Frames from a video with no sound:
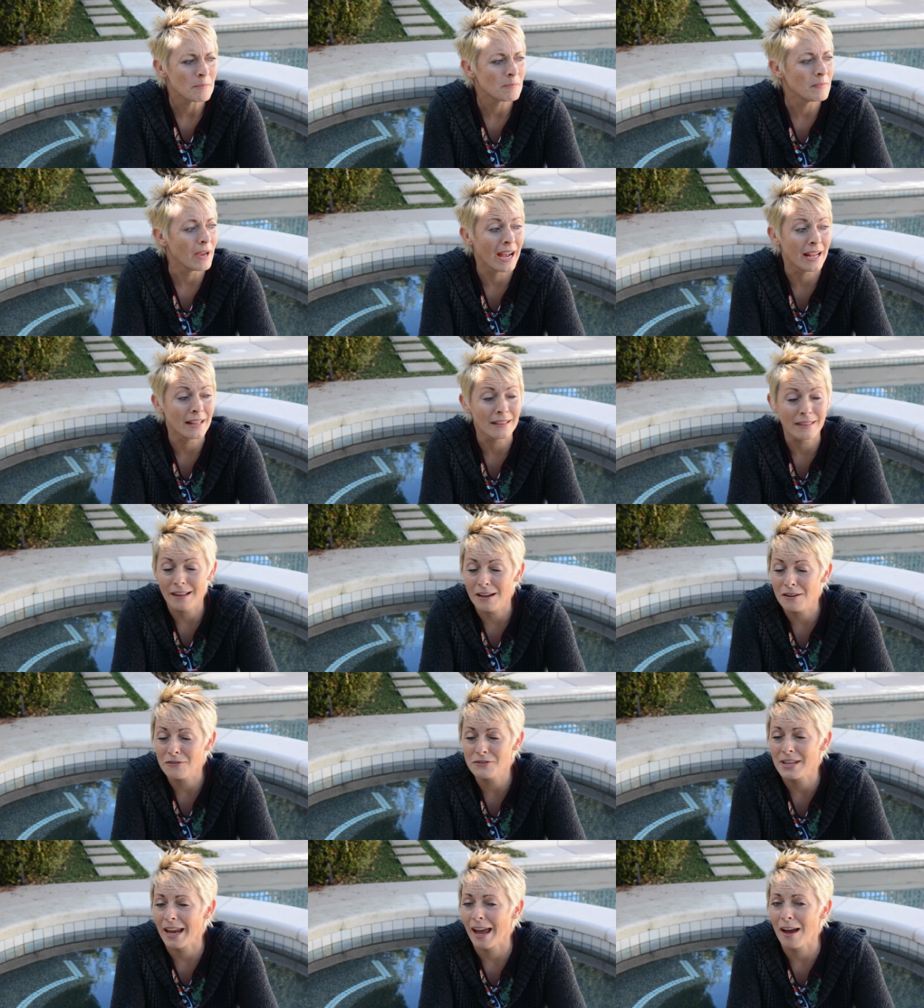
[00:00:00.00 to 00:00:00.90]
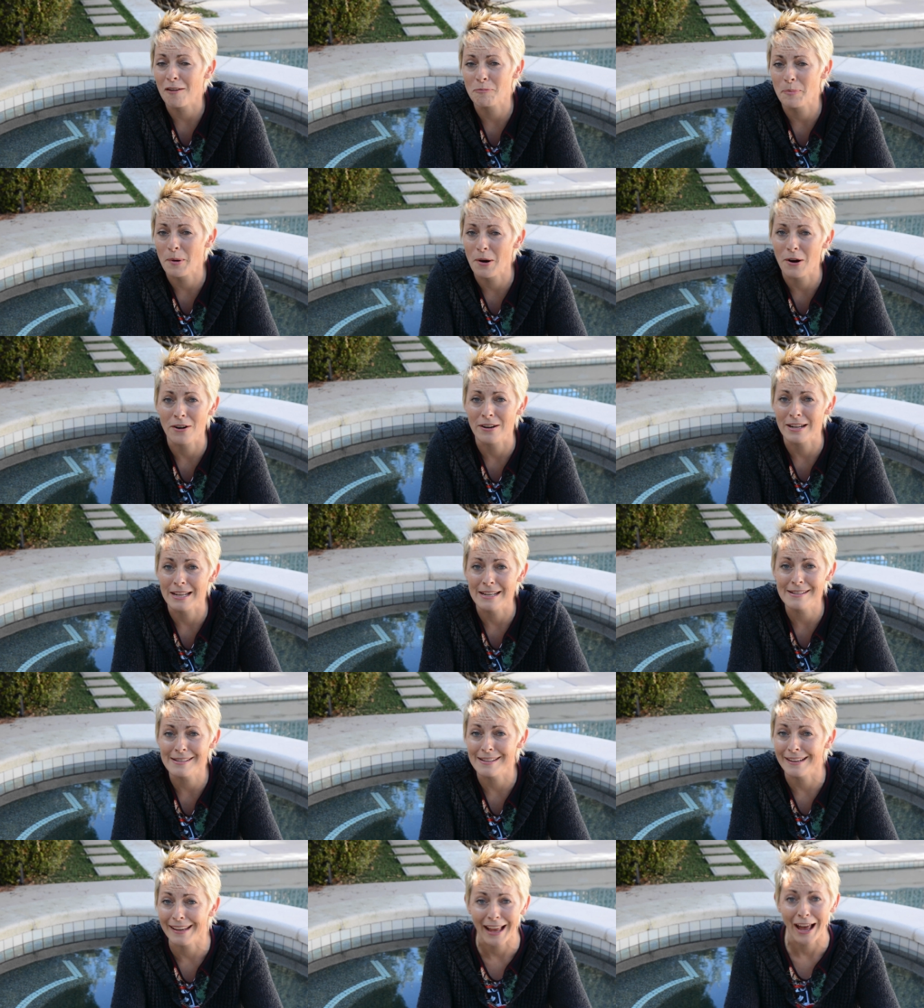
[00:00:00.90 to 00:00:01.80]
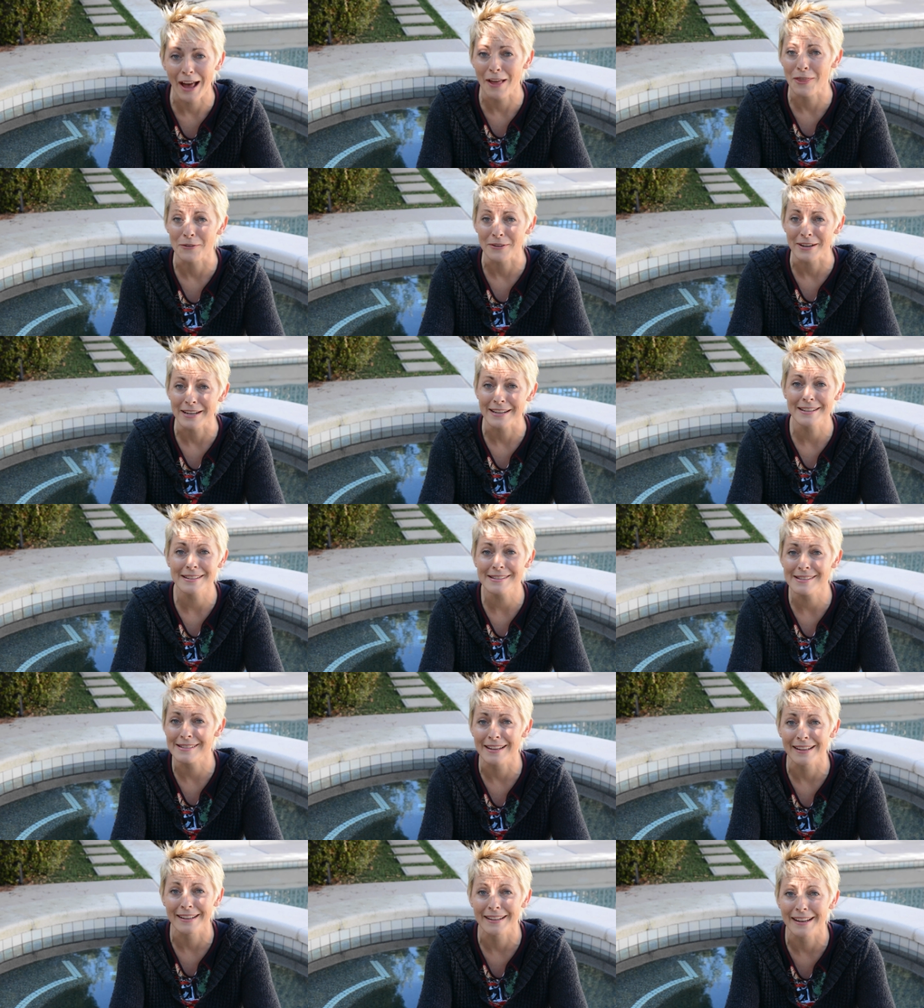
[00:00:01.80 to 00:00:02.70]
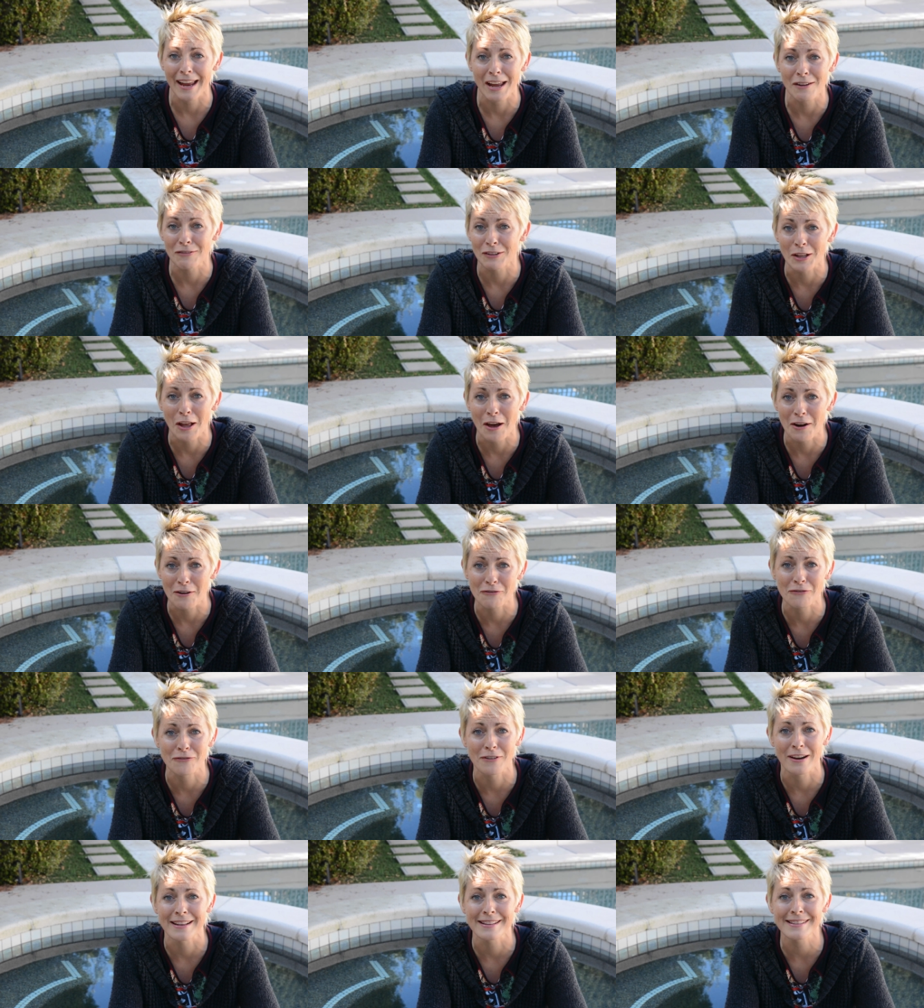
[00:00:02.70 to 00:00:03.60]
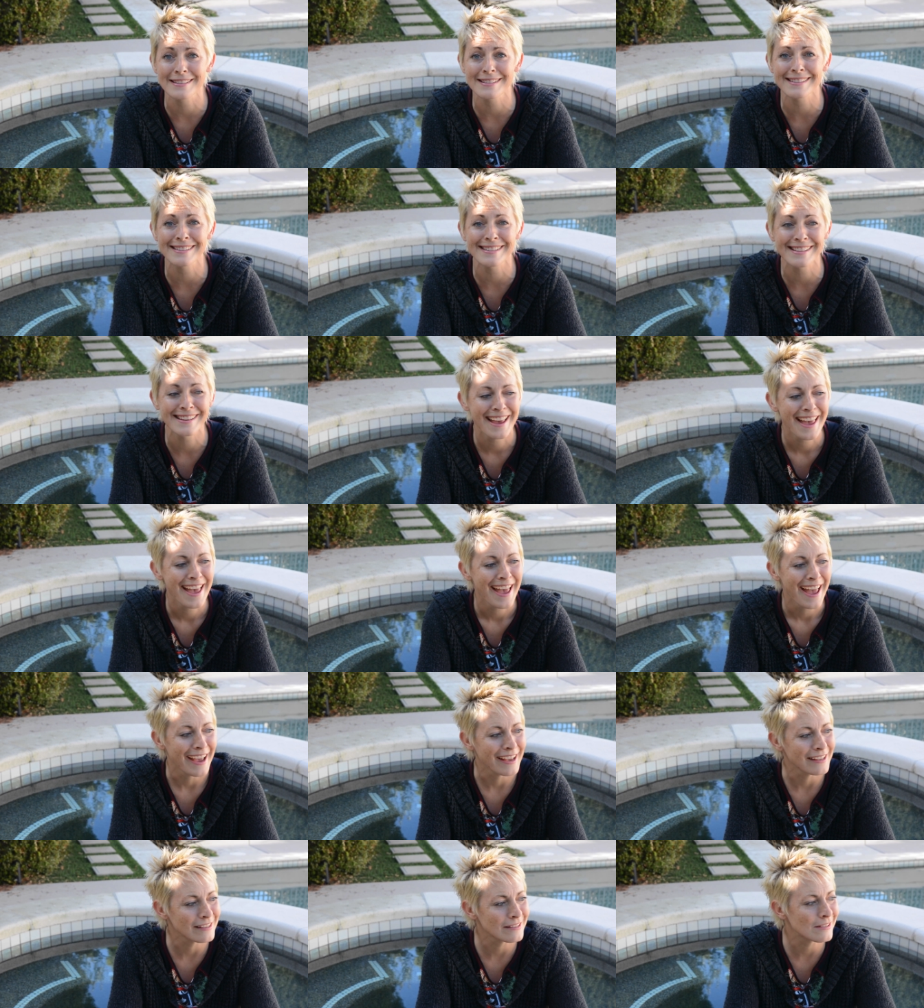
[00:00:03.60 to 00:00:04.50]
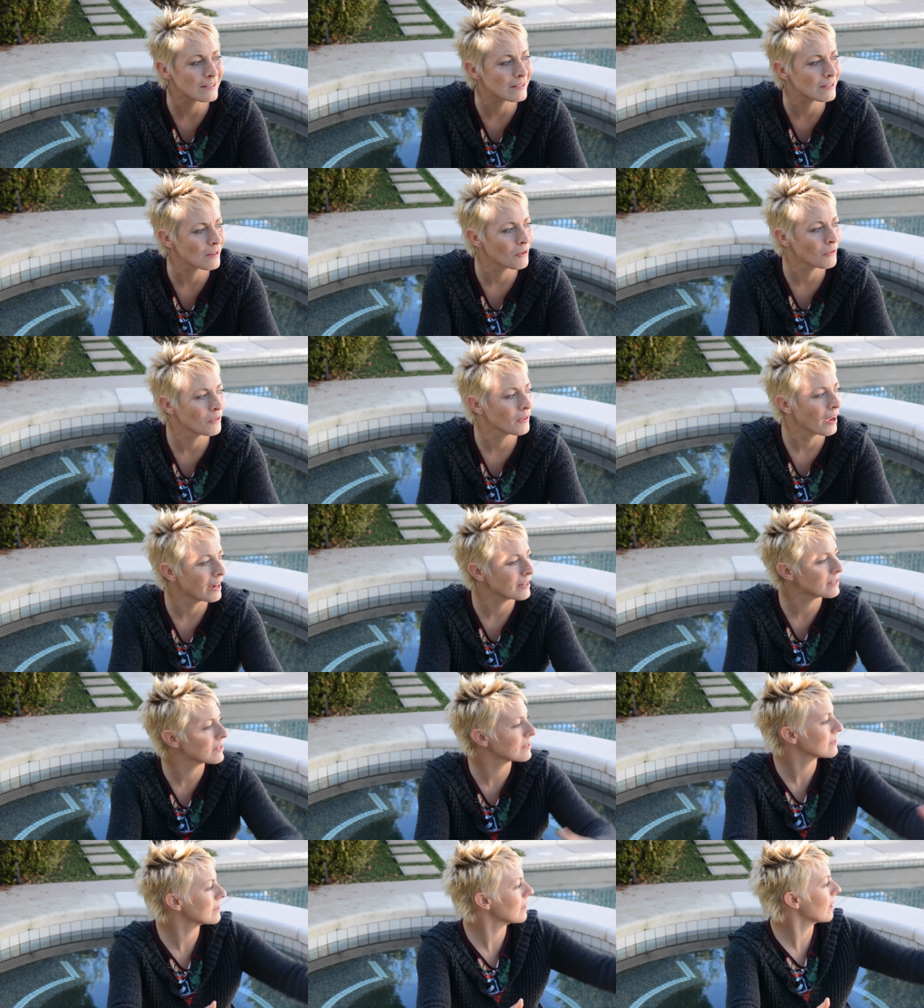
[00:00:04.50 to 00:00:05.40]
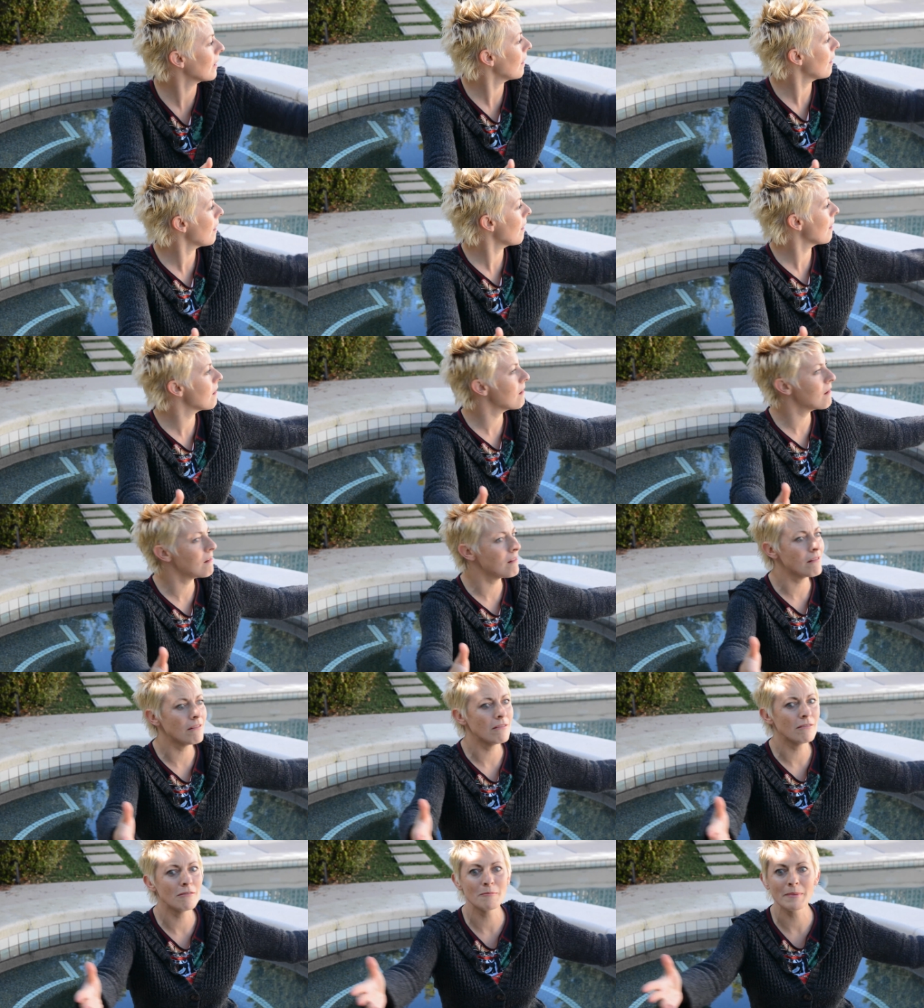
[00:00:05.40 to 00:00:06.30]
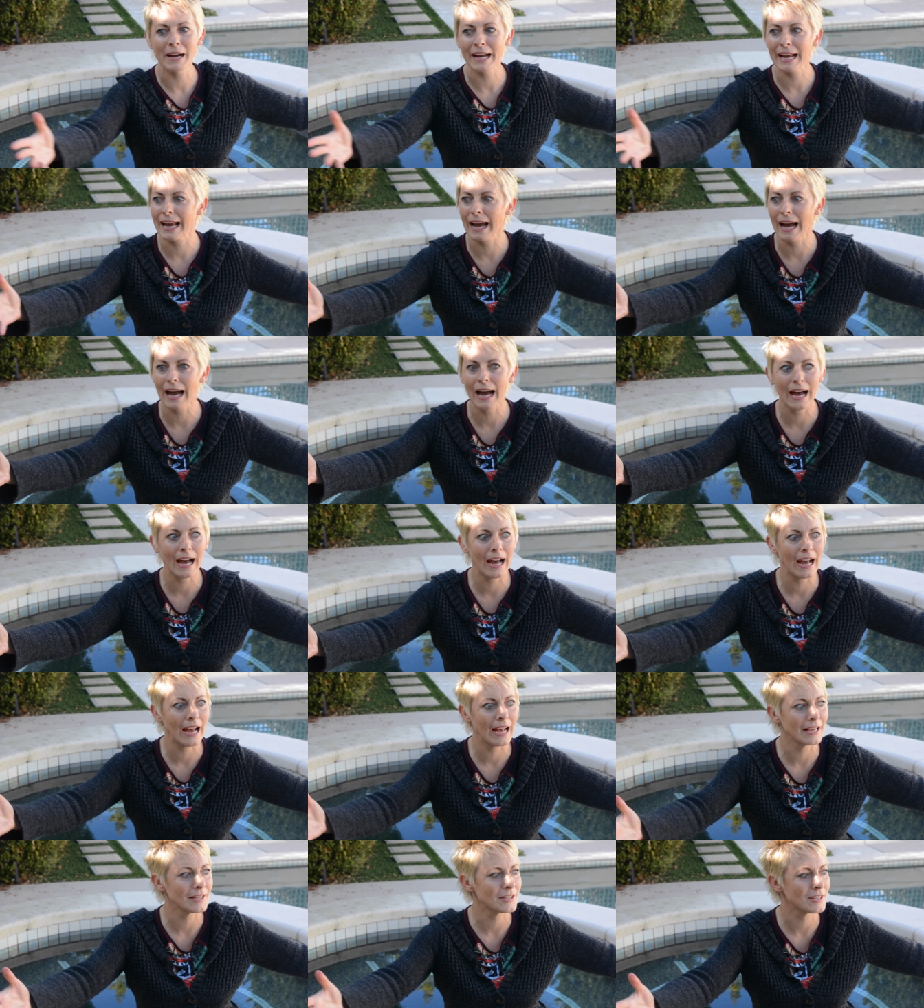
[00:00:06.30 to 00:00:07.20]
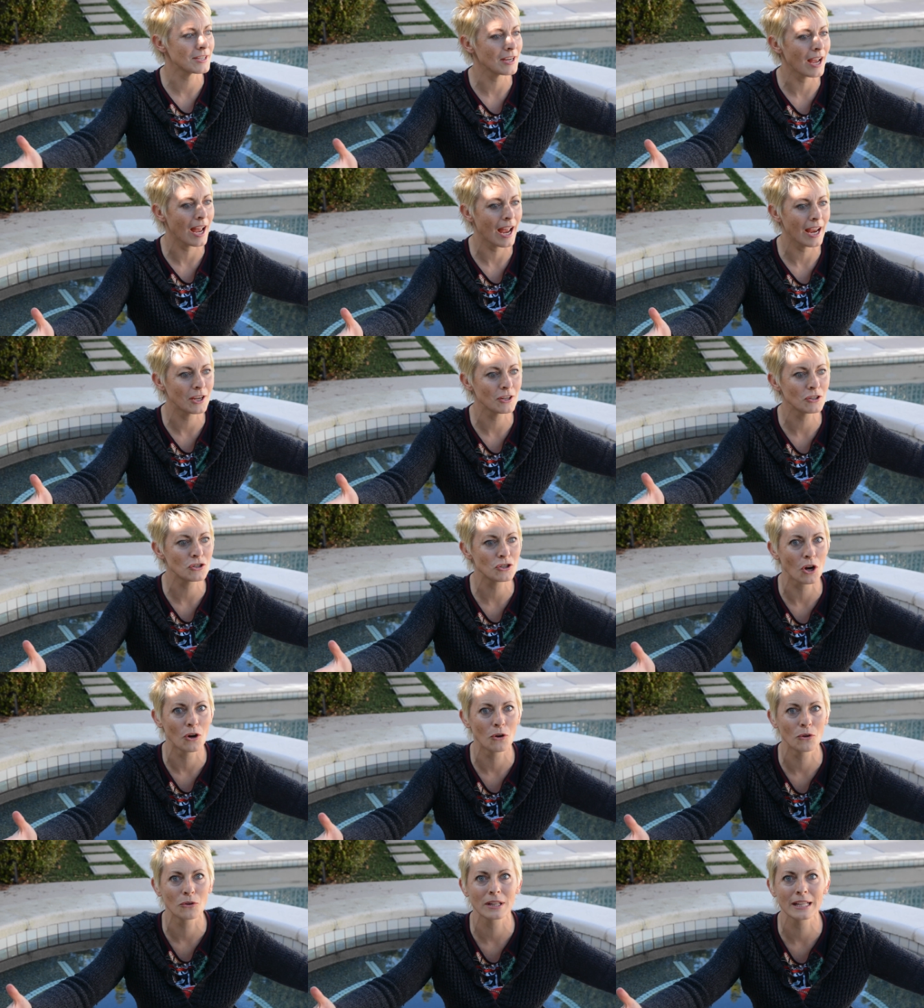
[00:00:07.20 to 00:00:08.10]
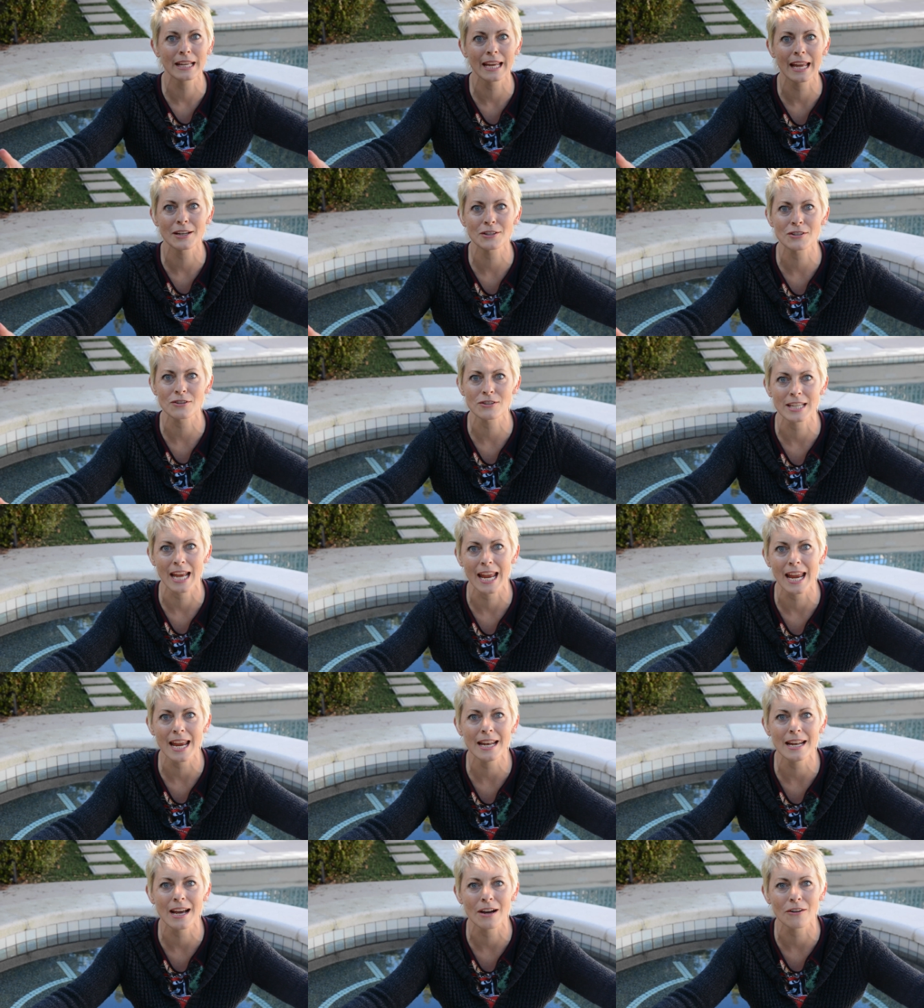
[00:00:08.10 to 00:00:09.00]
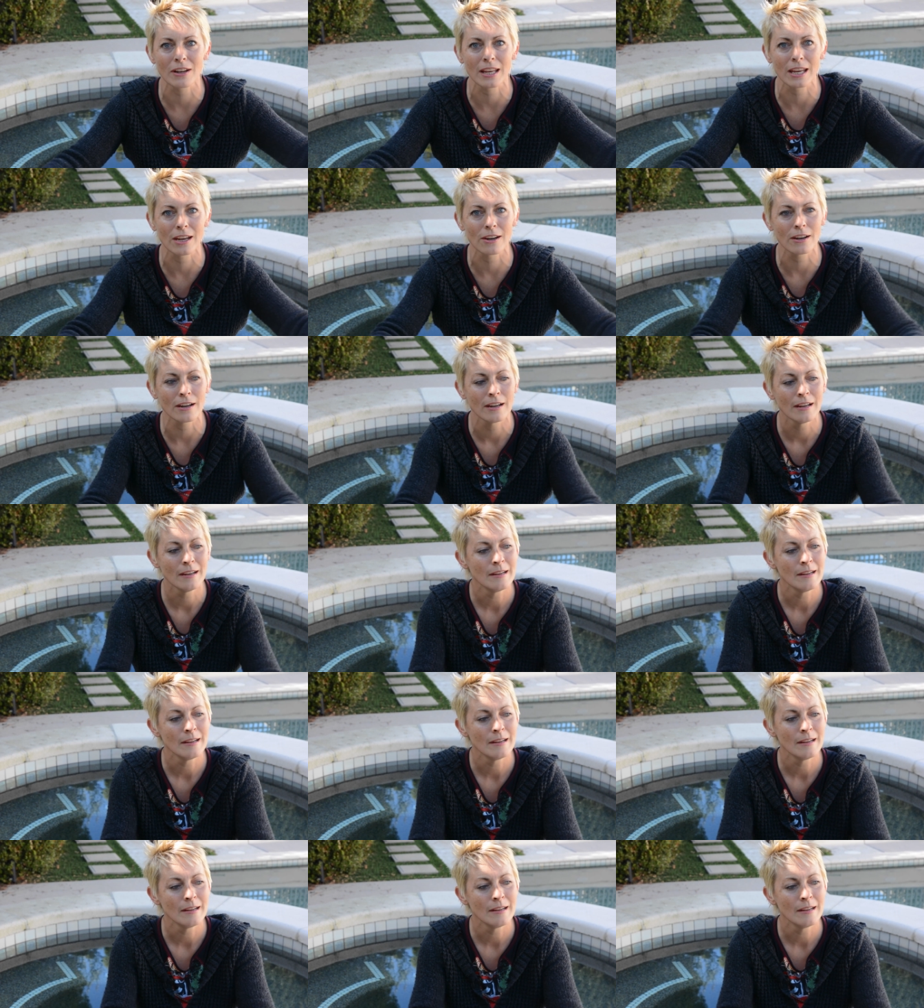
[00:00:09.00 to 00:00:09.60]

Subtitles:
I love to have parties and gatherings, and I have a lot of friends. And so I just thought, oh my gosh, I could totally entertain out here.